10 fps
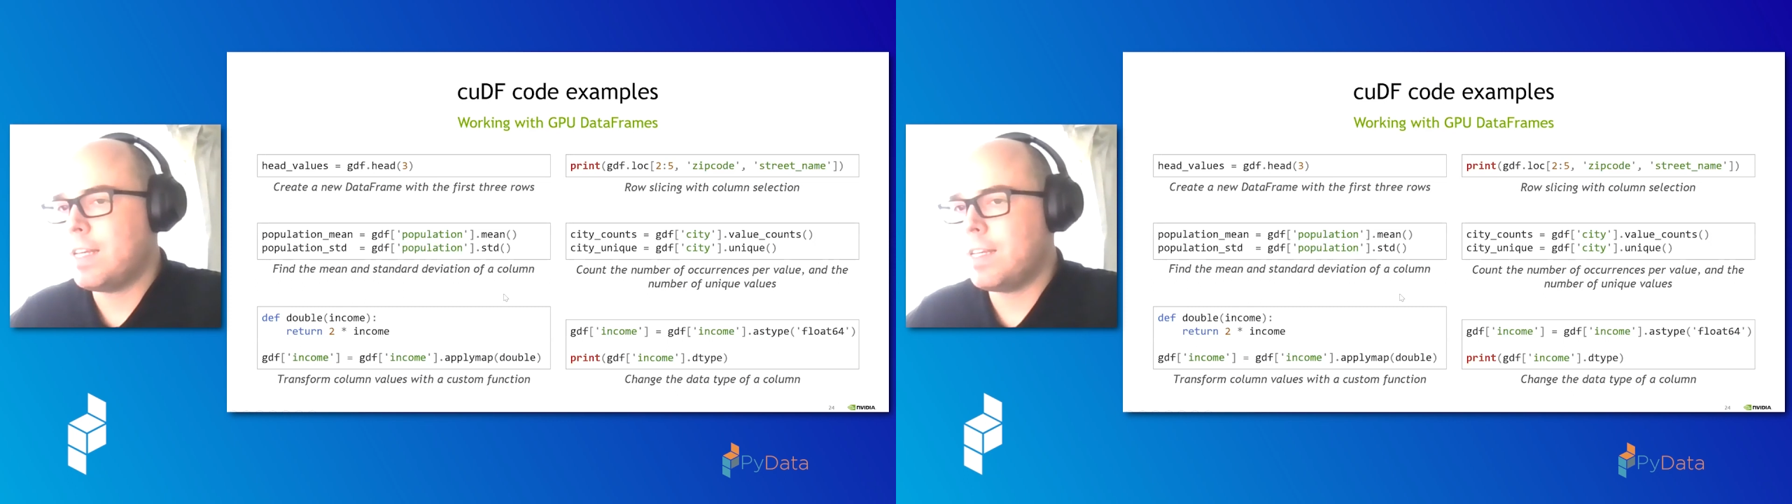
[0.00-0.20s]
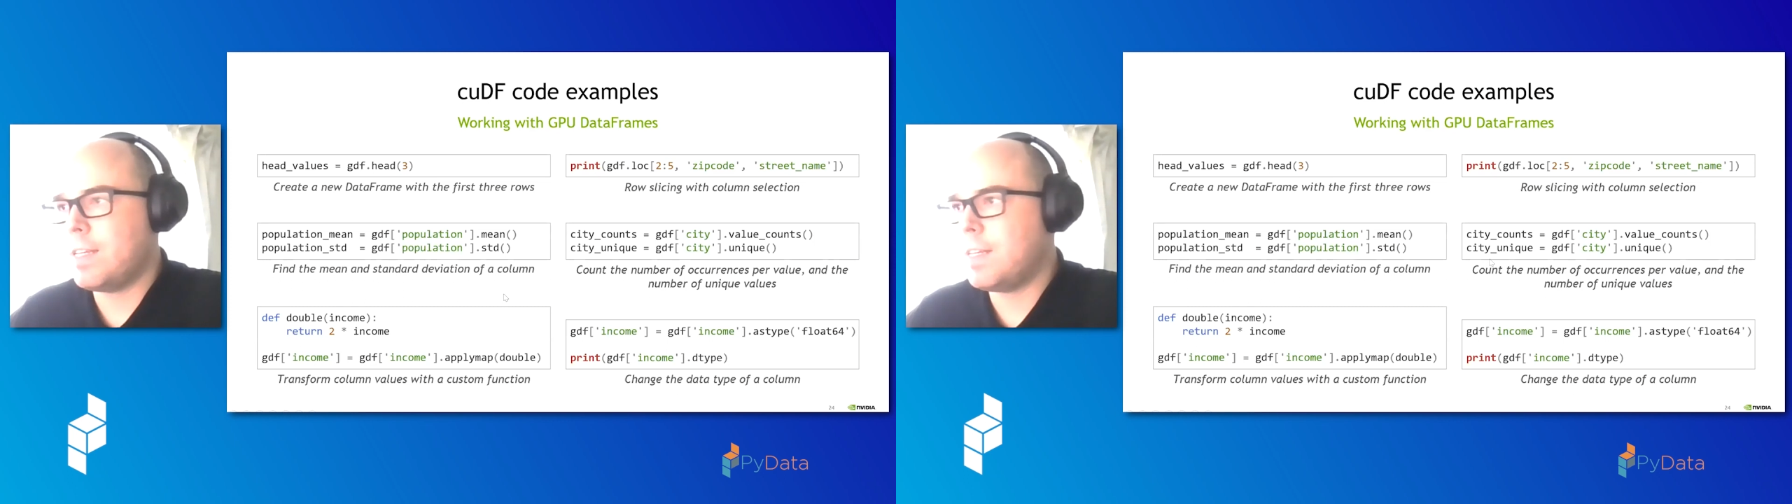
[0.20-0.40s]

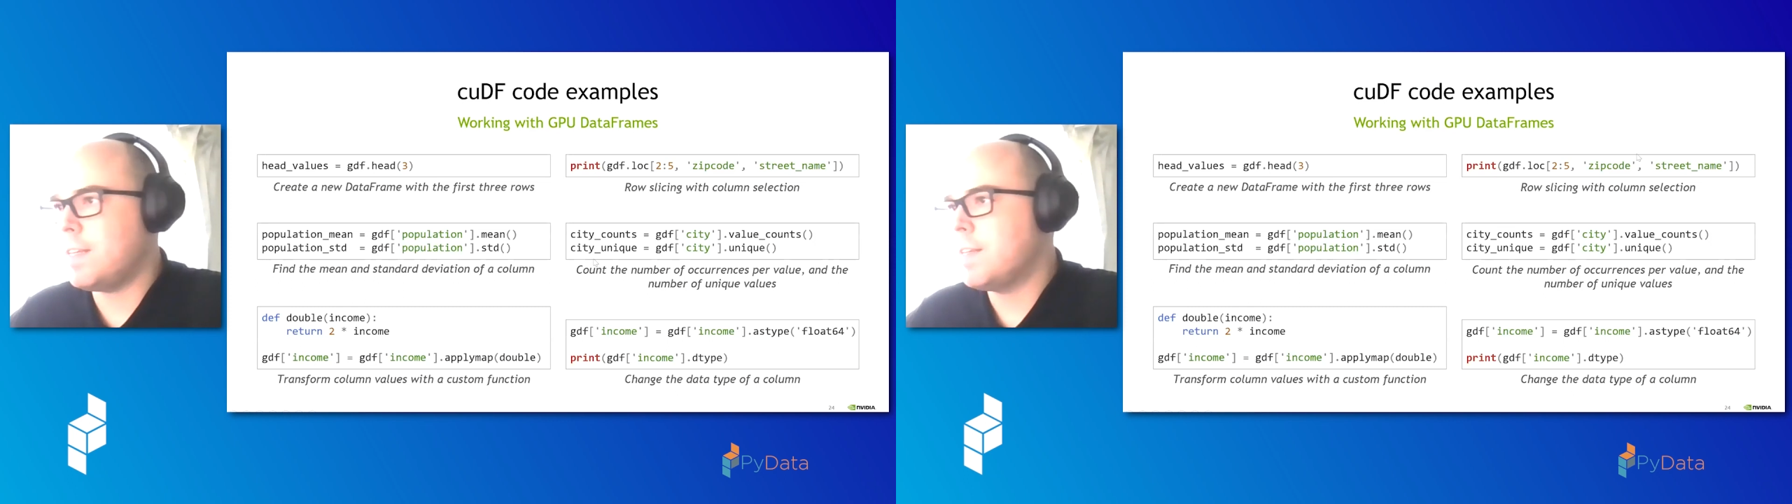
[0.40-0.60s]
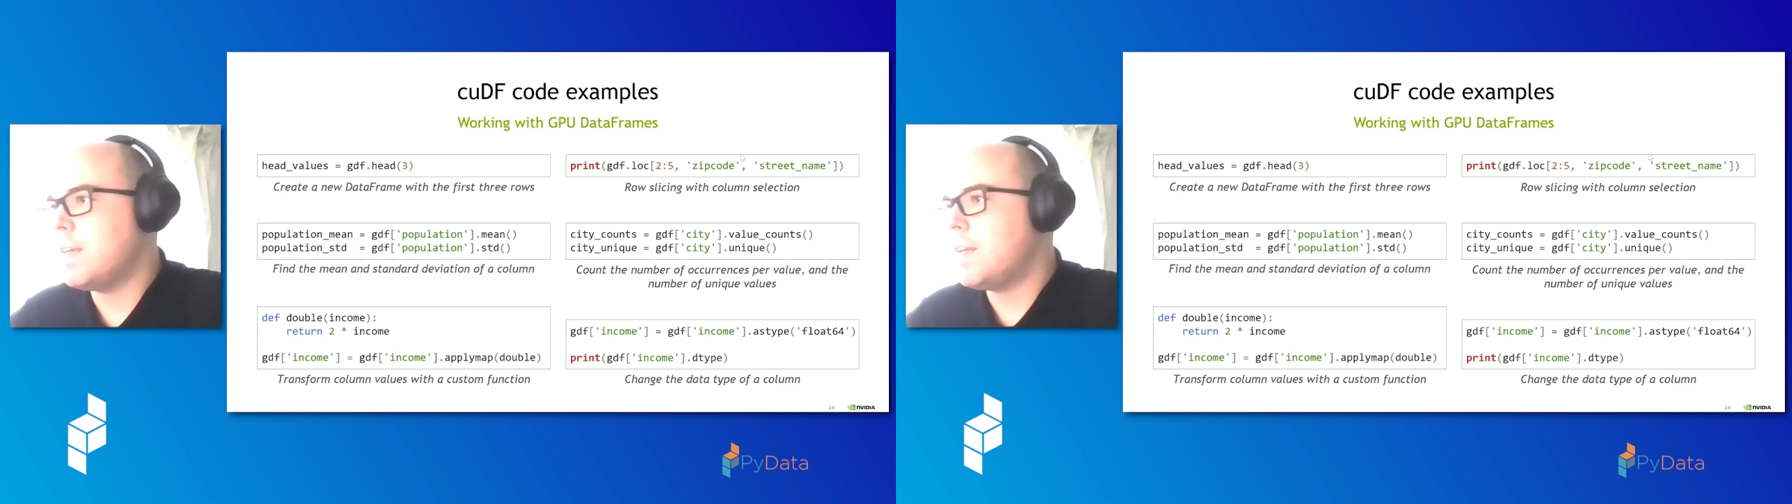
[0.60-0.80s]

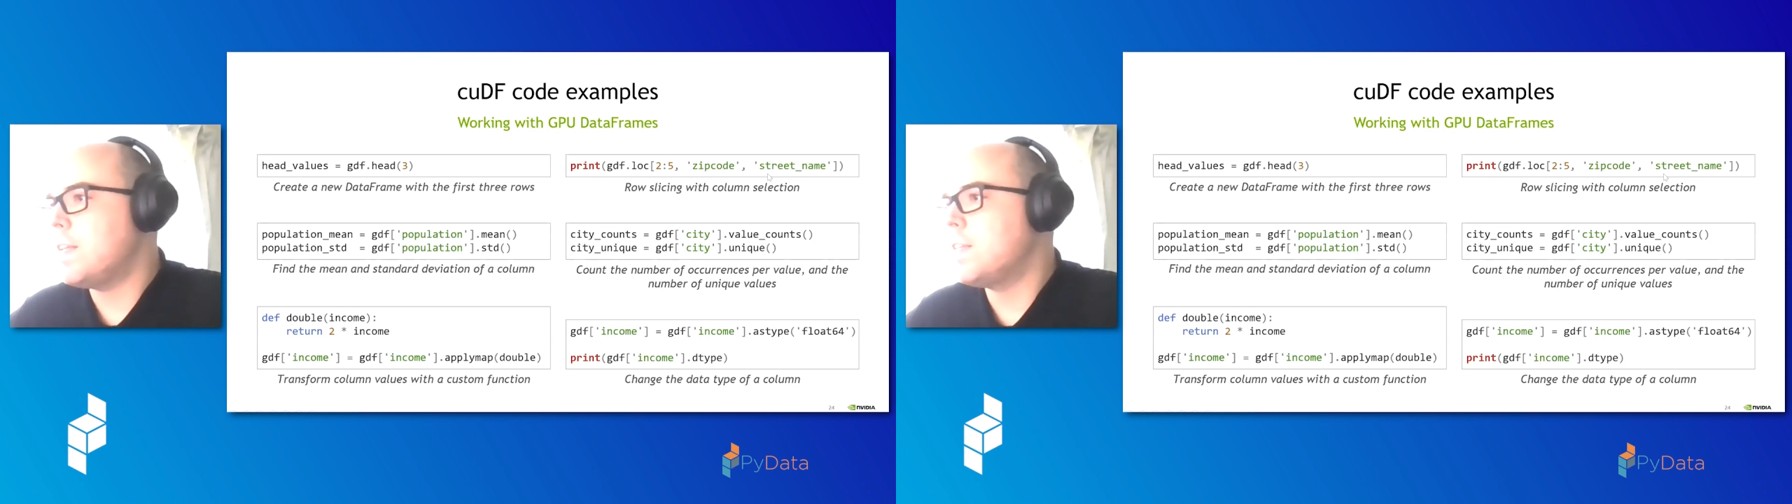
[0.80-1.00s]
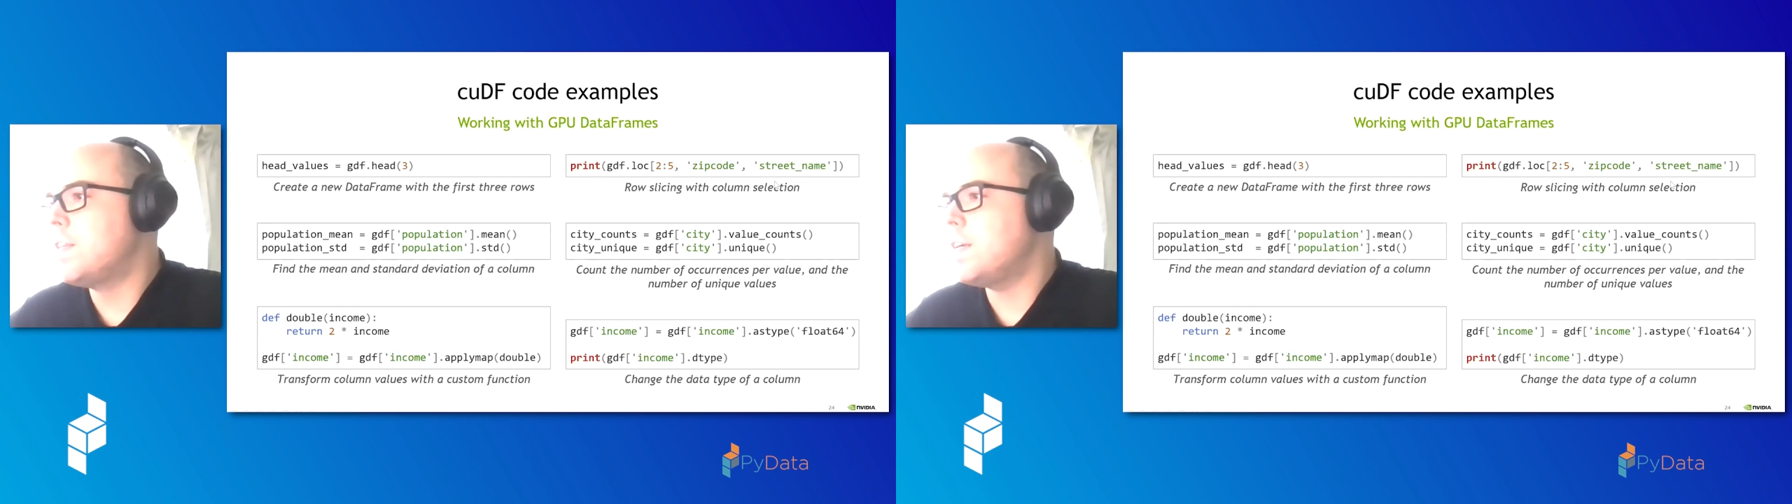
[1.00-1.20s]

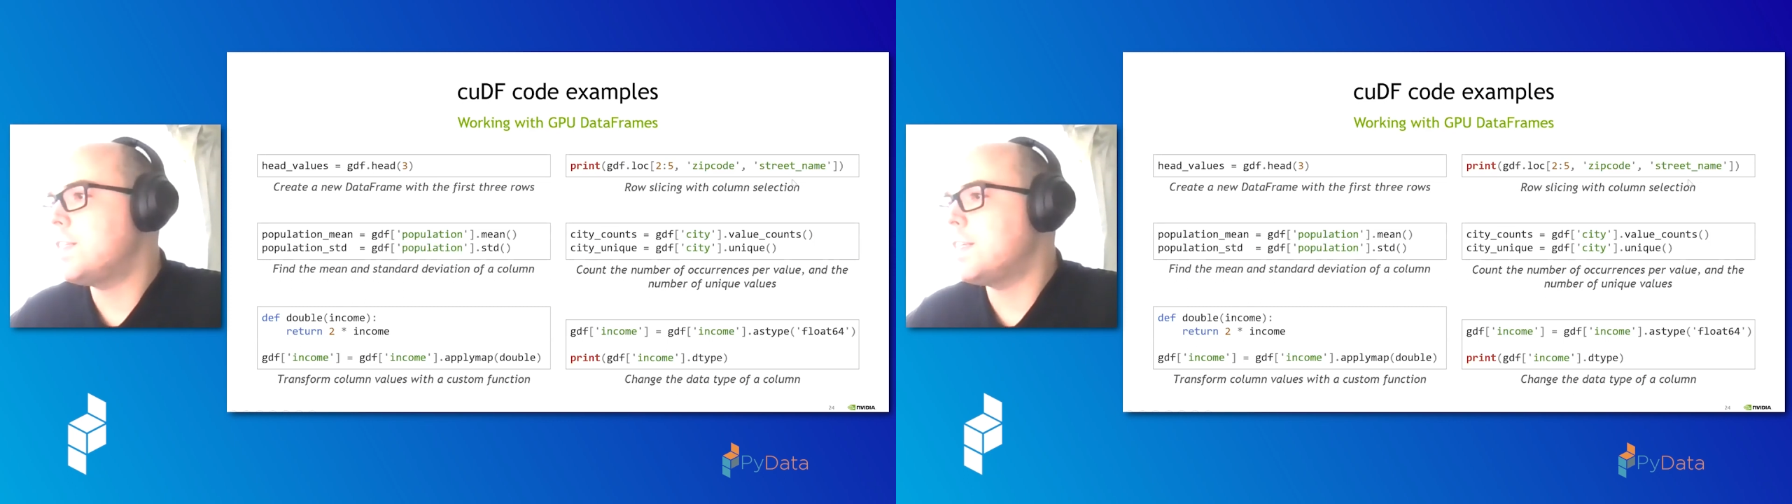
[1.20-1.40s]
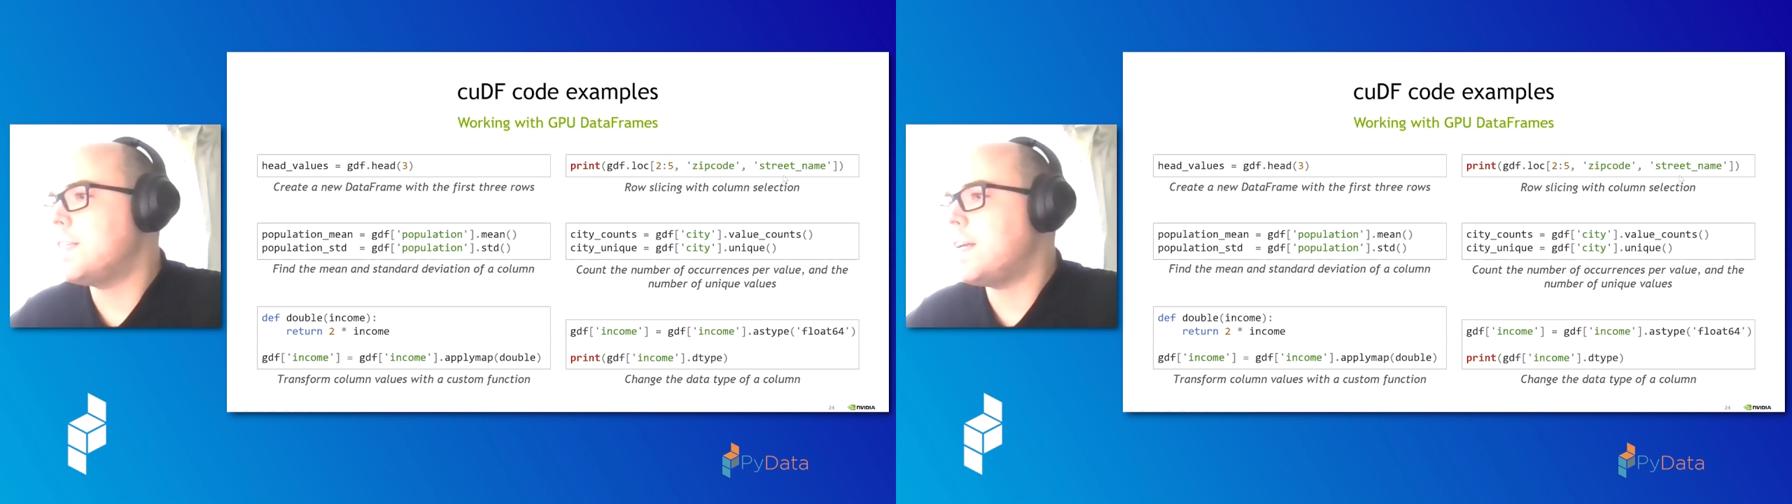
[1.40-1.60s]
This
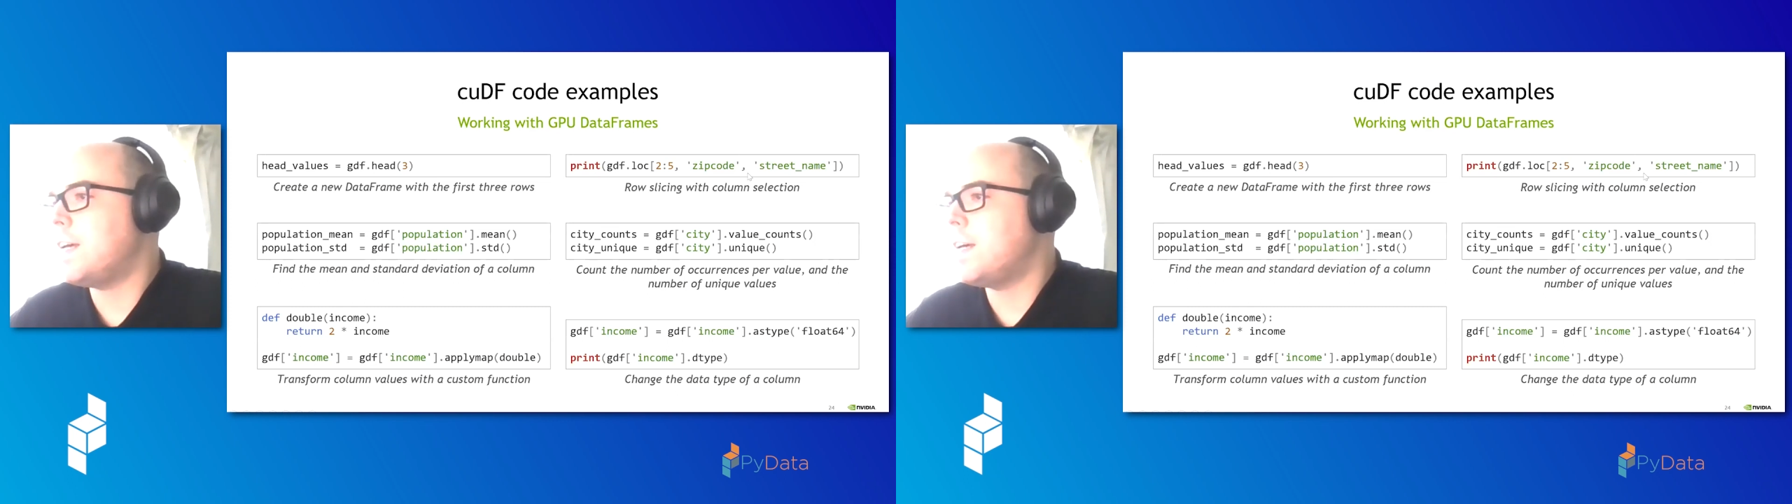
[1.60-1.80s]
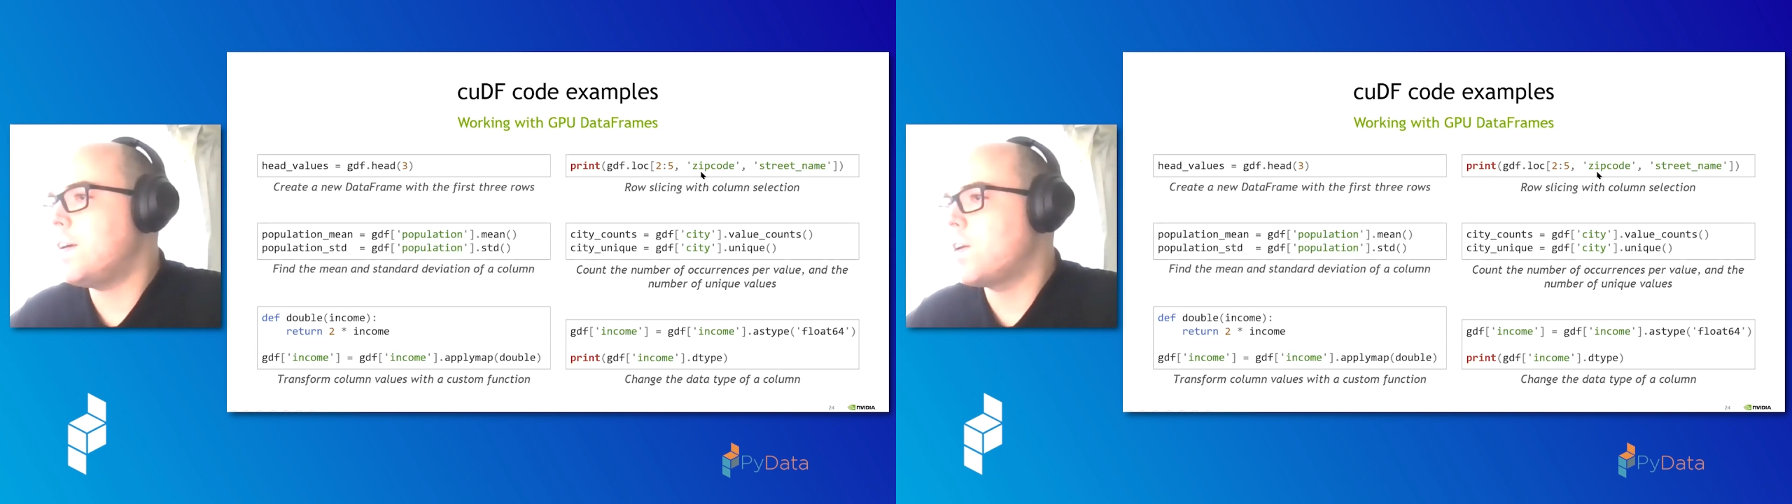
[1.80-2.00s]
is
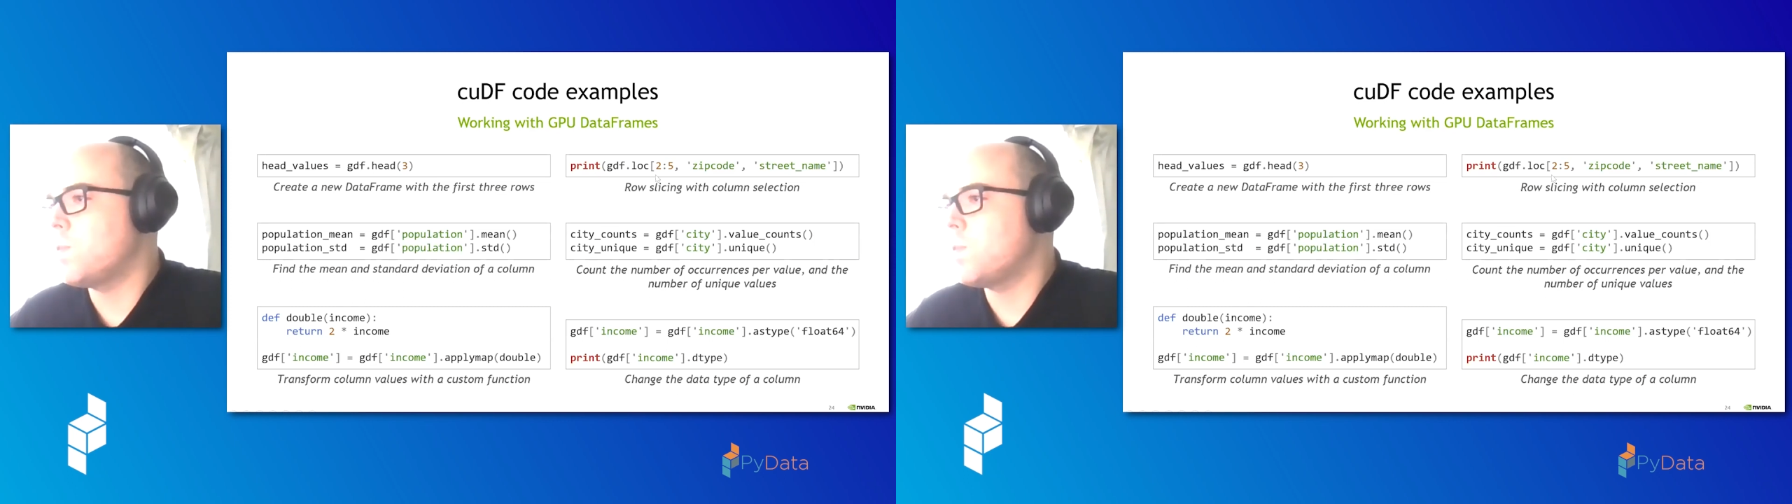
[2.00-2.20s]
a row